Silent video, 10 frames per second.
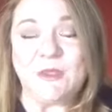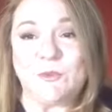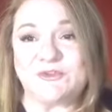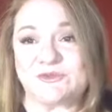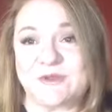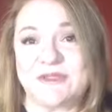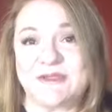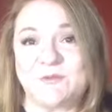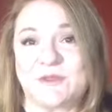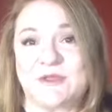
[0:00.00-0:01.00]
We treat
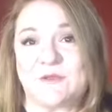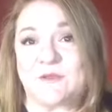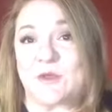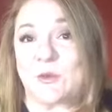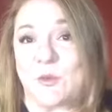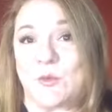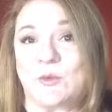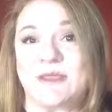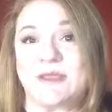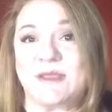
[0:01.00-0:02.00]
it with
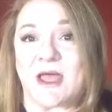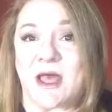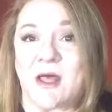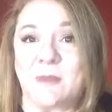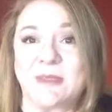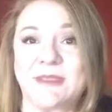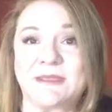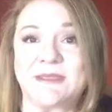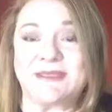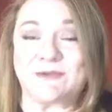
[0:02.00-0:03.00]
cooling,
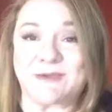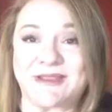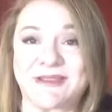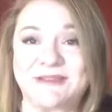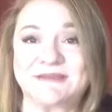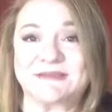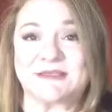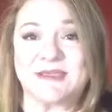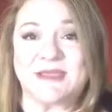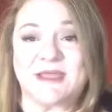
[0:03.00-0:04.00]
calming
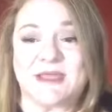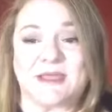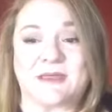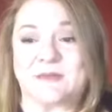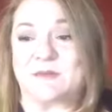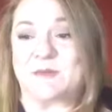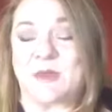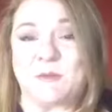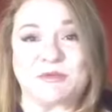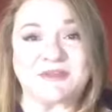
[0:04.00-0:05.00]
ingredients,
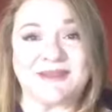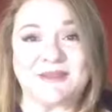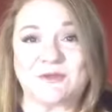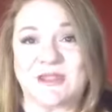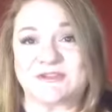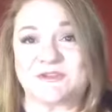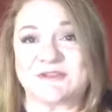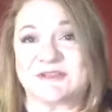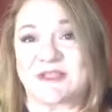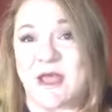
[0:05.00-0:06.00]
botanical
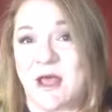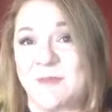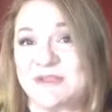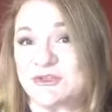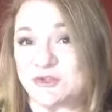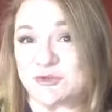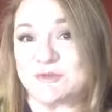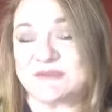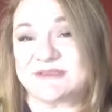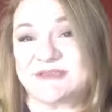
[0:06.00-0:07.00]
extracts that calm and
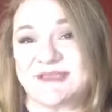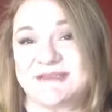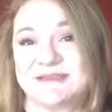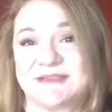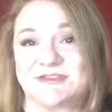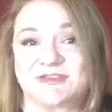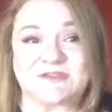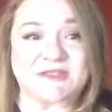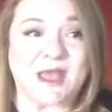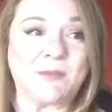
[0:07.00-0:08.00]
soothe the skin, such
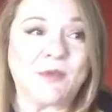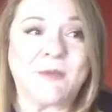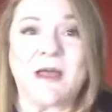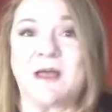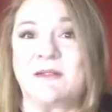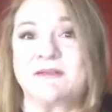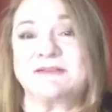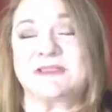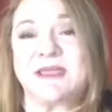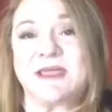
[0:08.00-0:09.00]
as
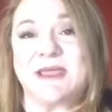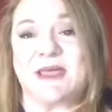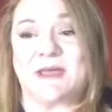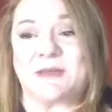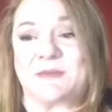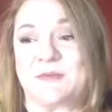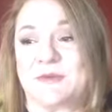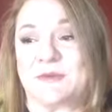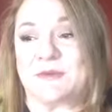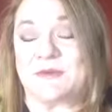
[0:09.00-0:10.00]
chamomiles.
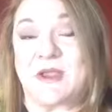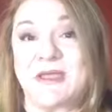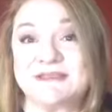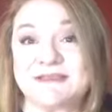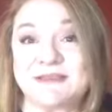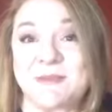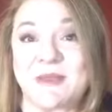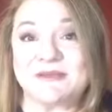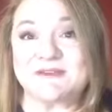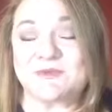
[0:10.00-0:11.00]

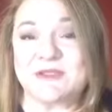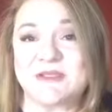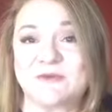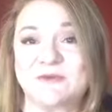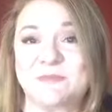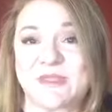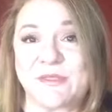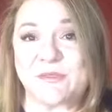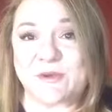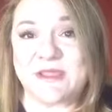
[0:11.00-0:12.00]
Niacinamide is really good.
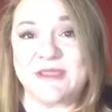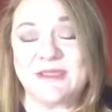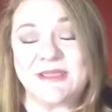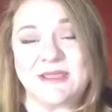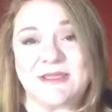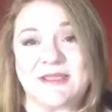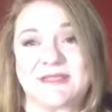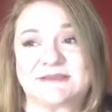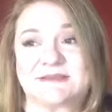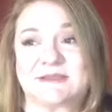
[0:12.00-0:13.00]
B3,
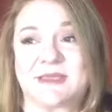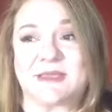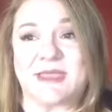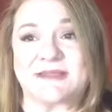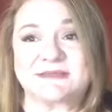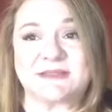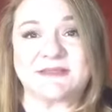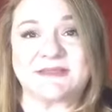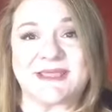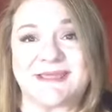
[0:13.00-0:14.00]
that's
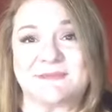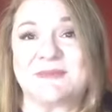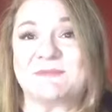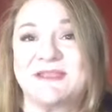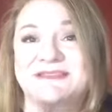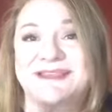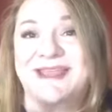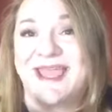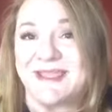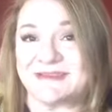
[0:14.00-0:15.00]
excellent as
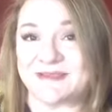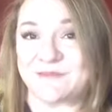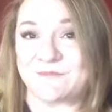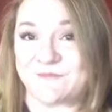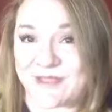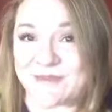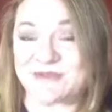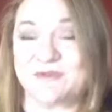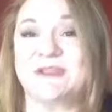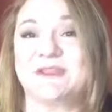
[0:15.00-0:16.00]
an
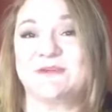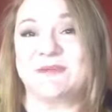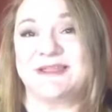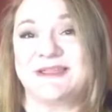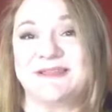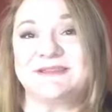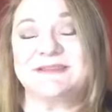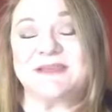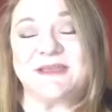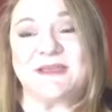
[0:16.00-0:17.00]
anti-inflammatory
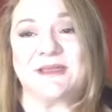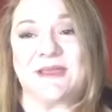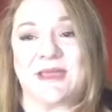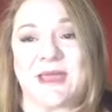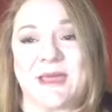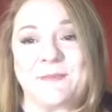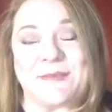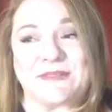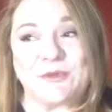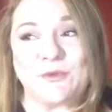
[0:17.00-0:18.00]
ingredient.
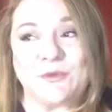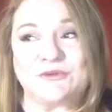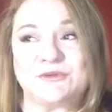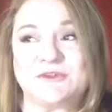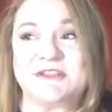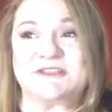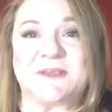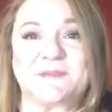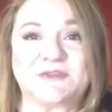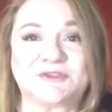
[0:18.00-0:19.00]
But you also need
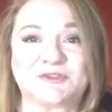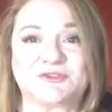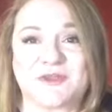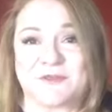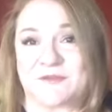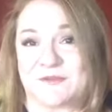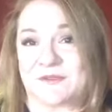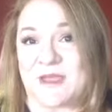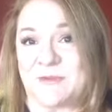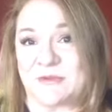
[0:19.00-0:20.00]
something to strengthen the
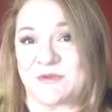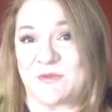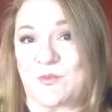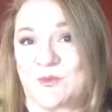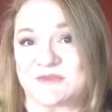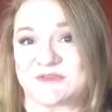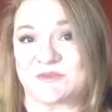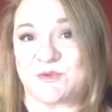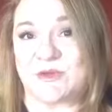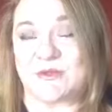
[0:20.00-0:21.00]
capillary walls
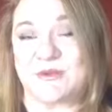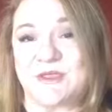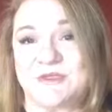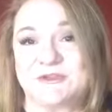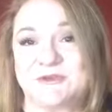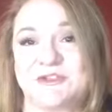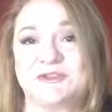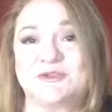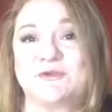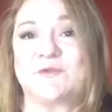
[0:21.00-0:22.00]
as well. So you need
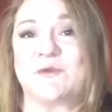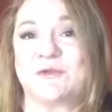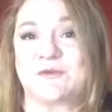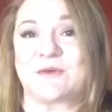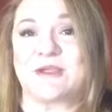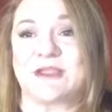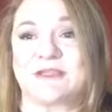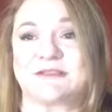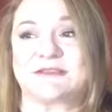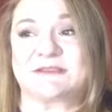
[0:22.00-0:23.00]
to look for
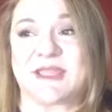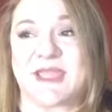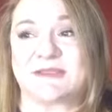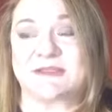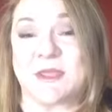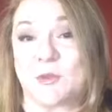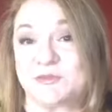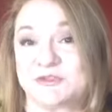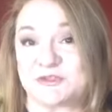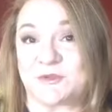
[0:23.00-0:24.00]
ingredients that help
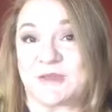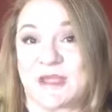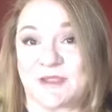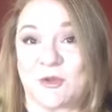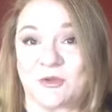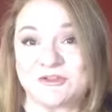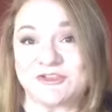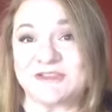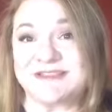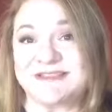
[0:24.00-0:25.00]
to stimulate
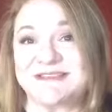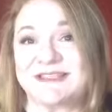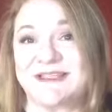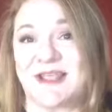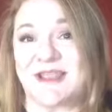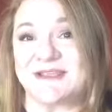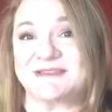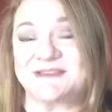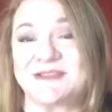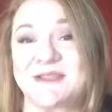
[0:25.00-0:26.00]
collagen in the skin,
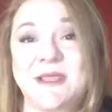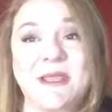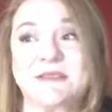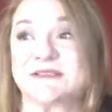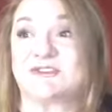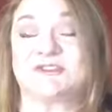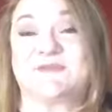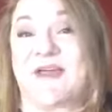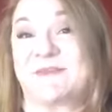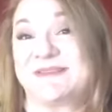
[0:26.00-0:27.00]
elastin, such as
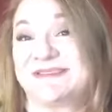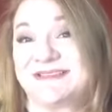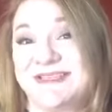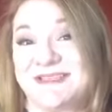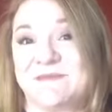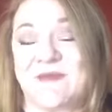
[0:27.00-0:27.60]
vitamin C.